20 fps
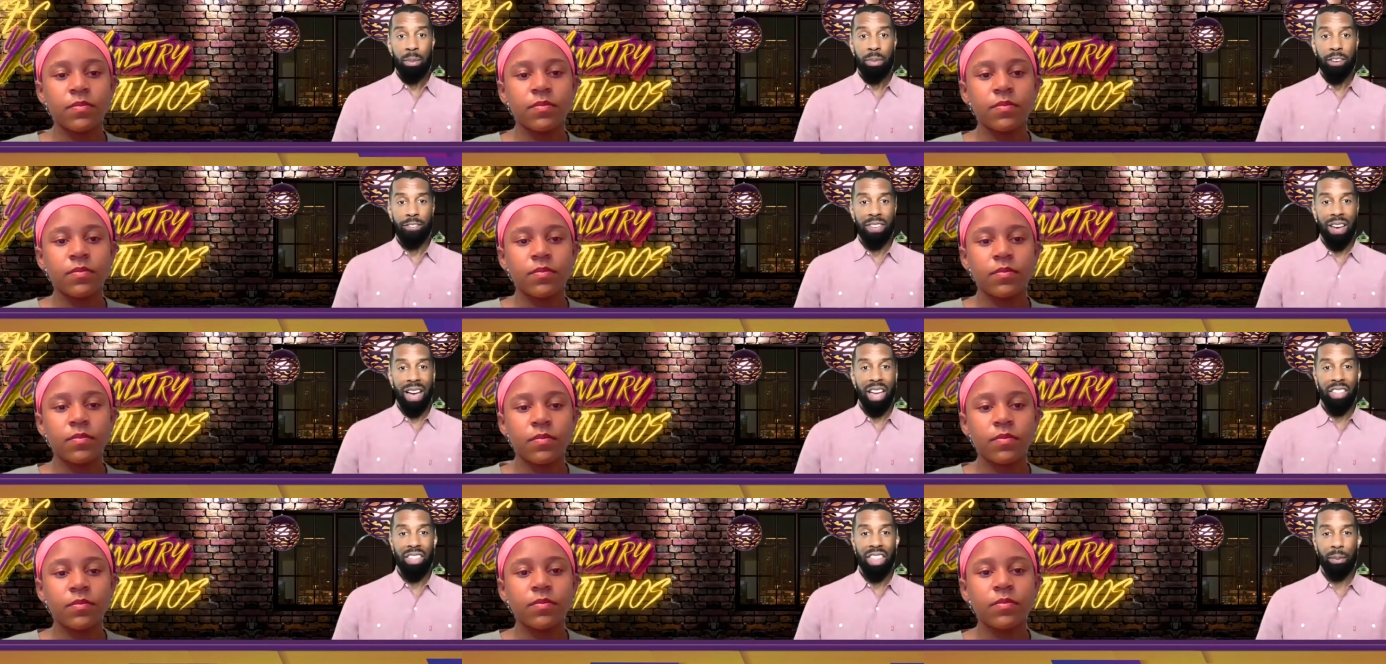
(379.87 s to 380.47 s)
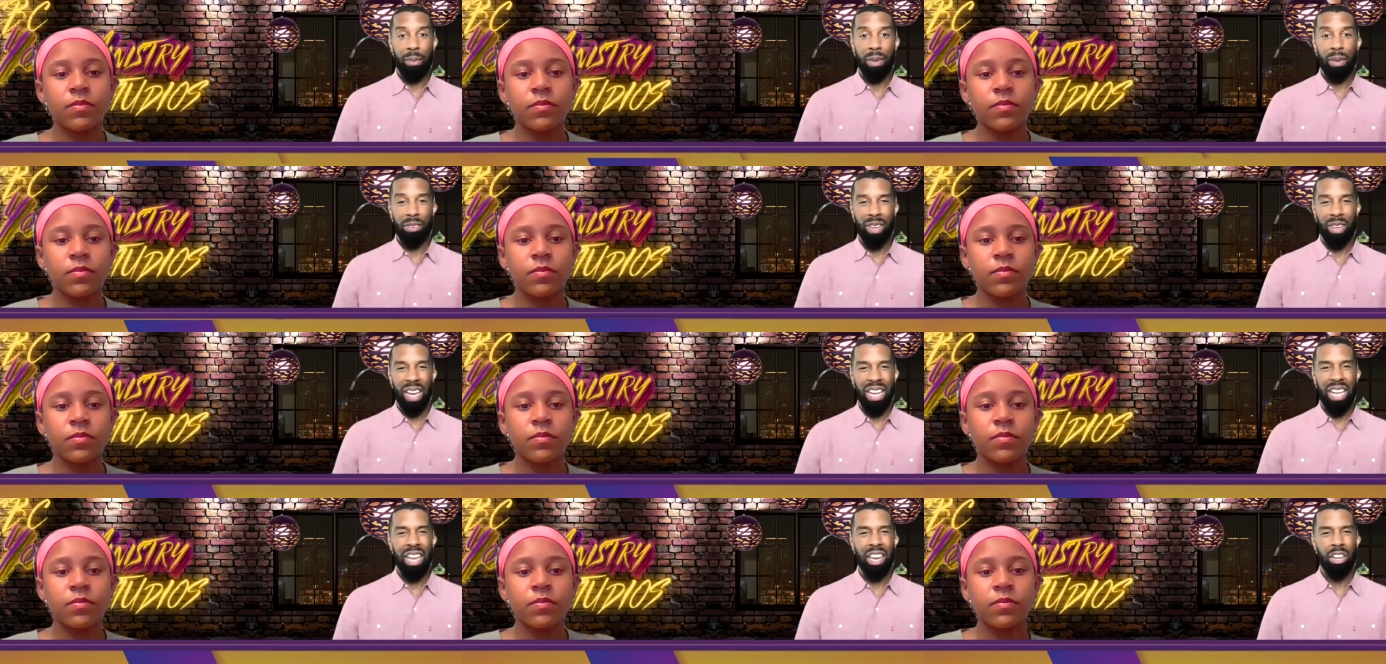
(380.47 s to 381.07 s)
Speaker 1: But find that place
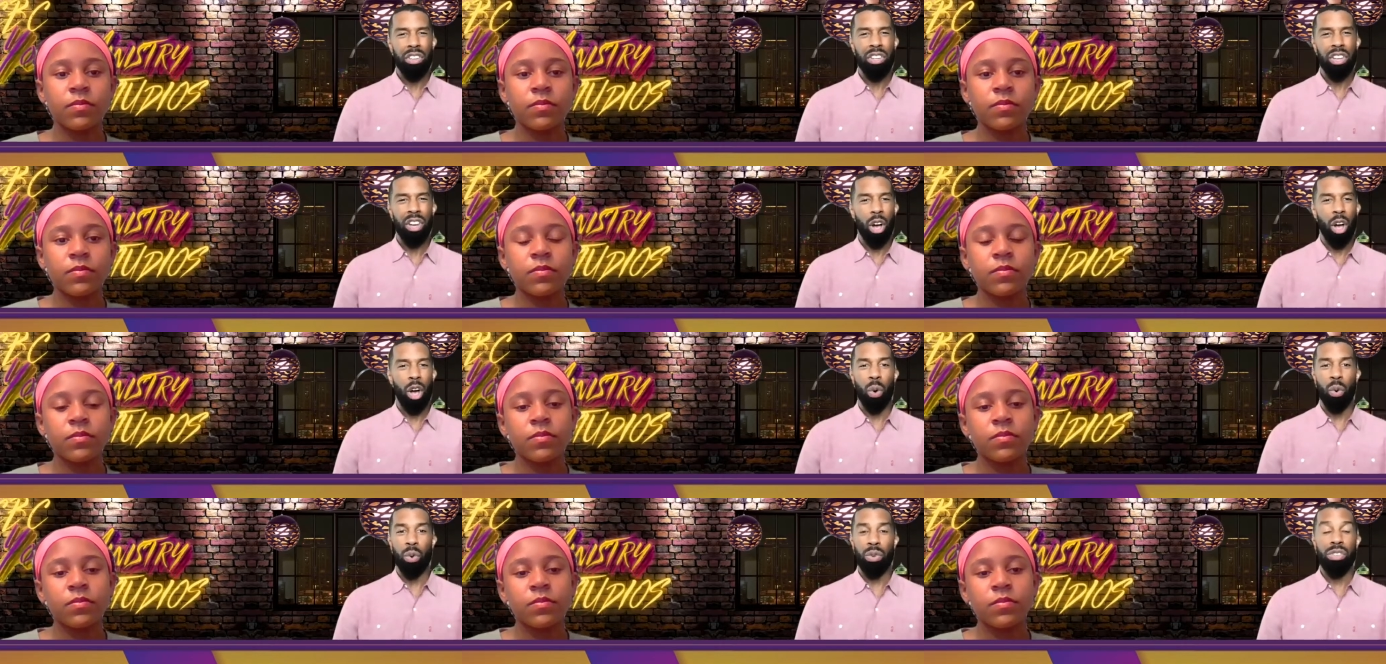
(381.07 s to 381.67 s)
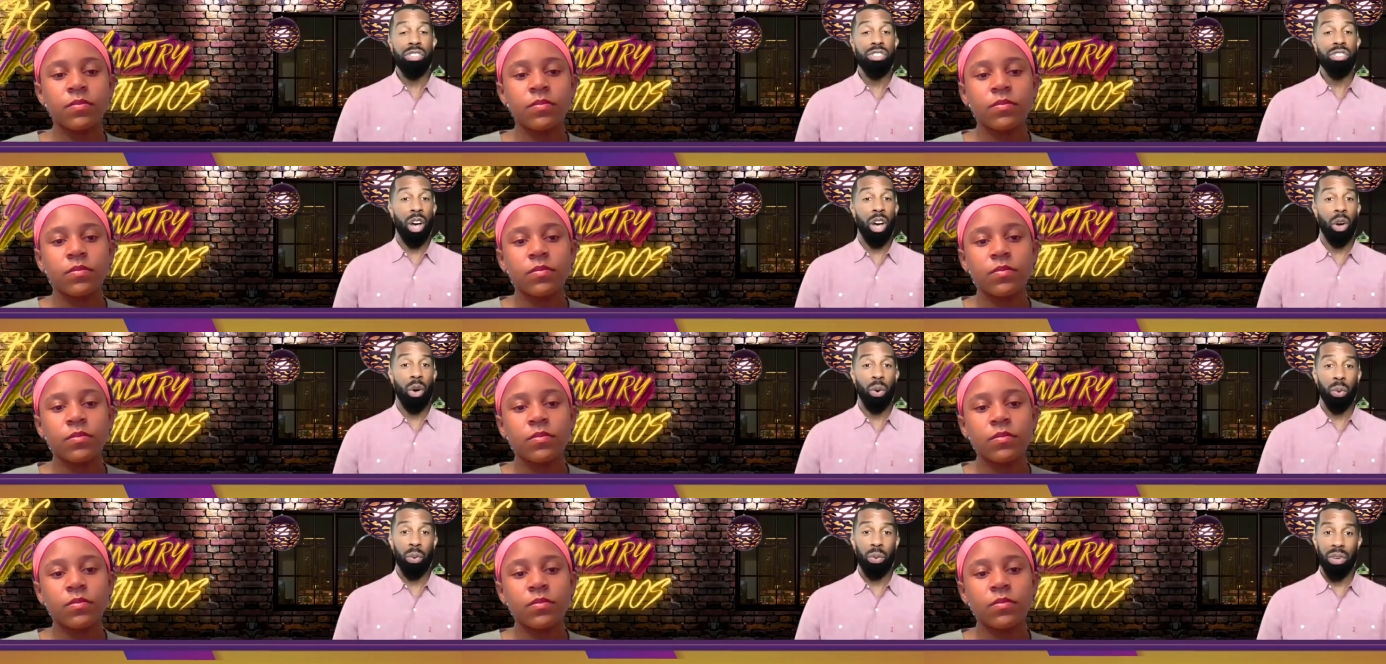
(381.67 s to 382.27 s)
to kind of get into your own
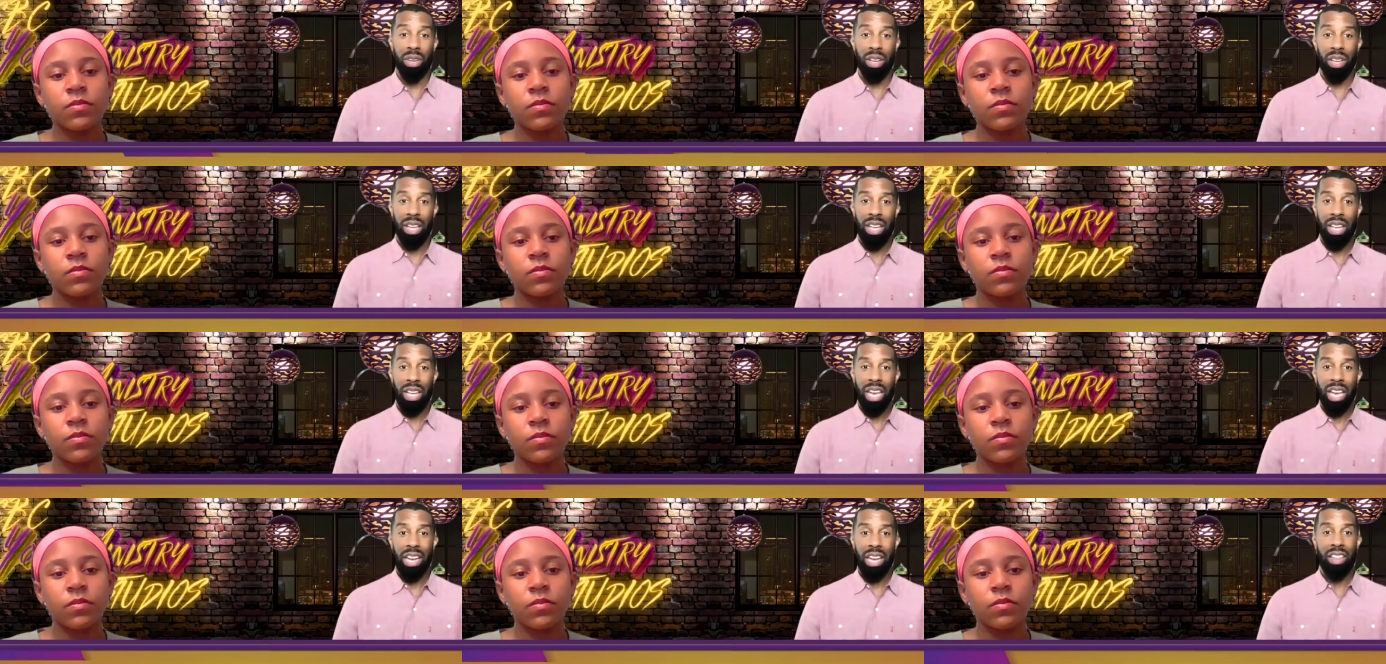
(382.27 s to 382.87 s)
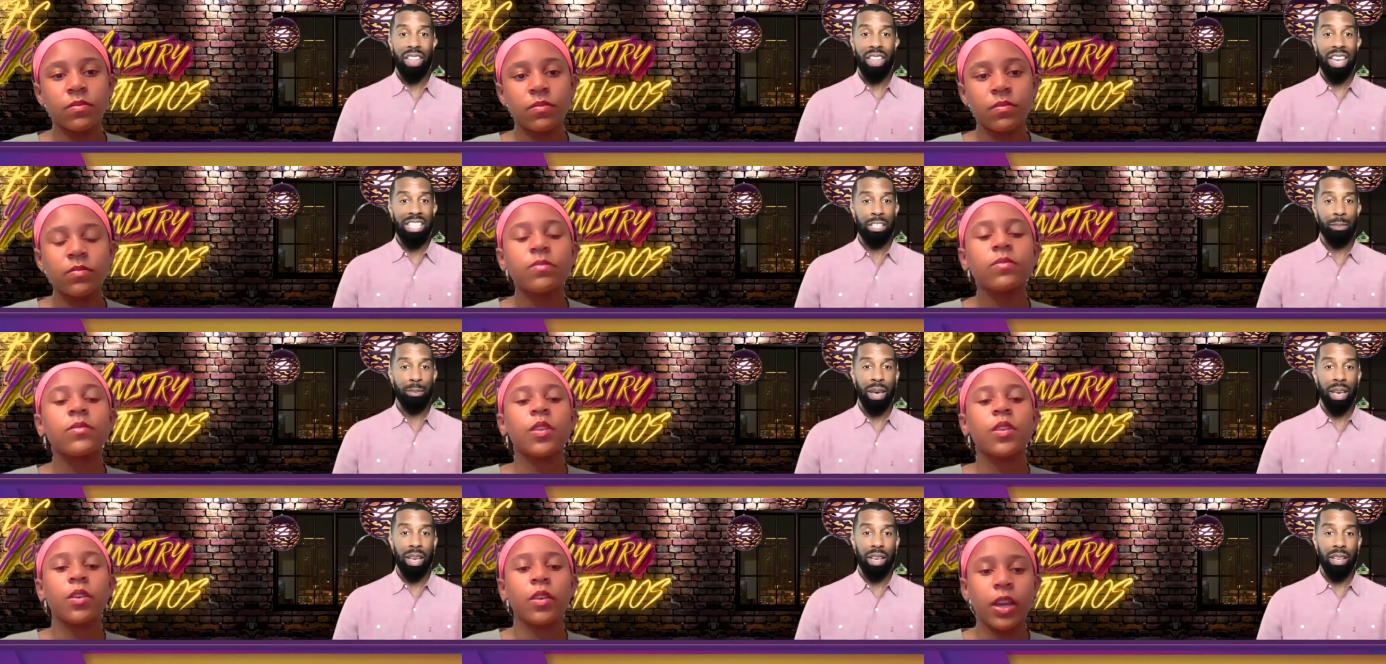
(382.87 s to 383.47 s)
zone, into that
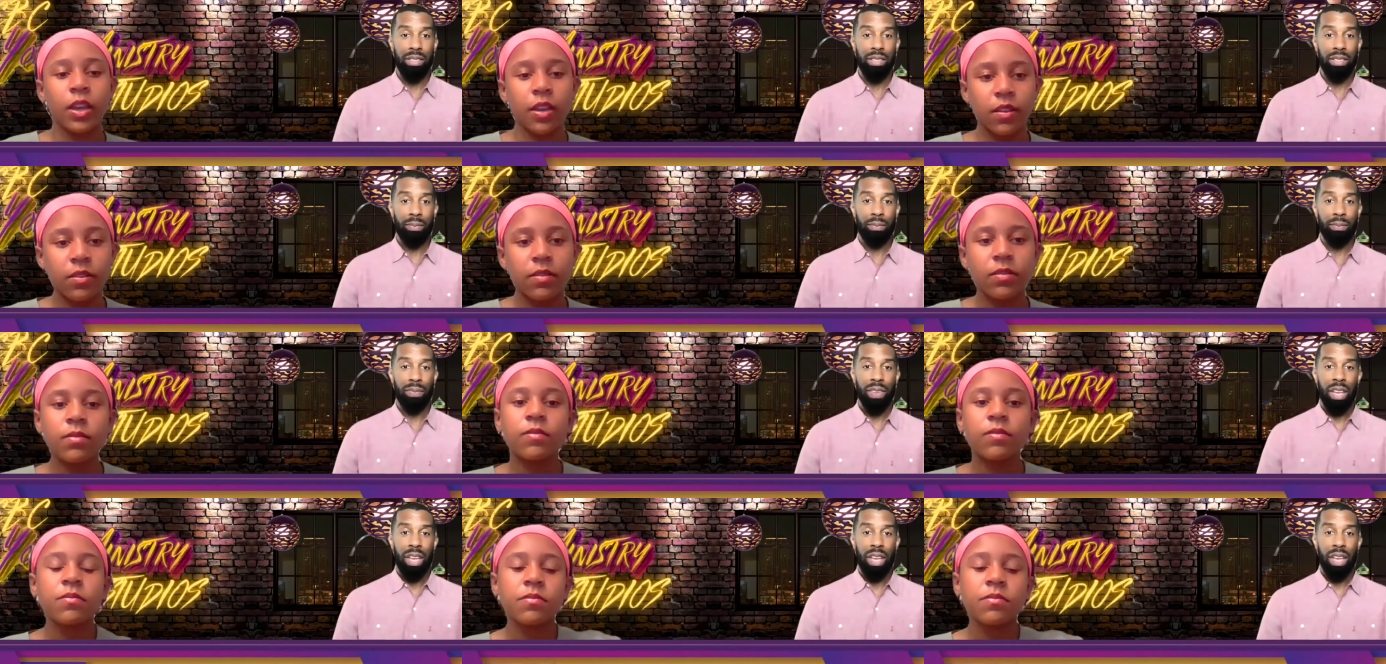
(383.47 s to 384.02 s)
space.